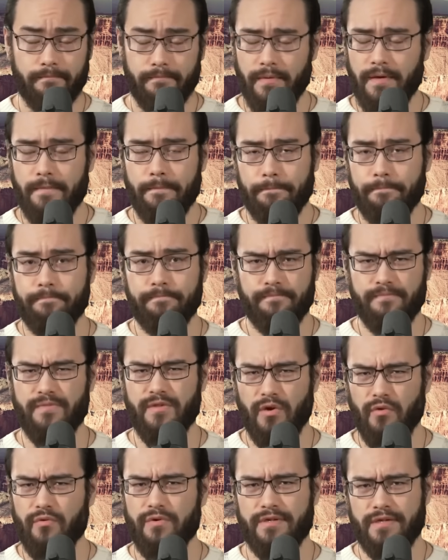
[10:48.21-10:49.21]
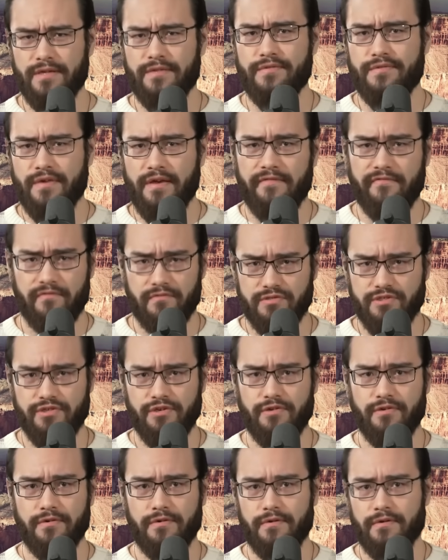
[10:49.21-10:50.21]
but no one can say for
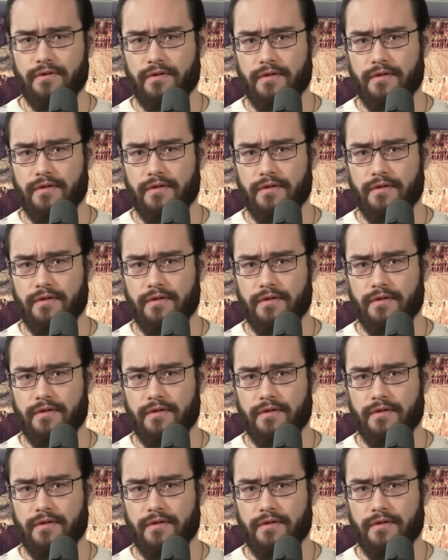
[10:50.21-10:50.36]
sure.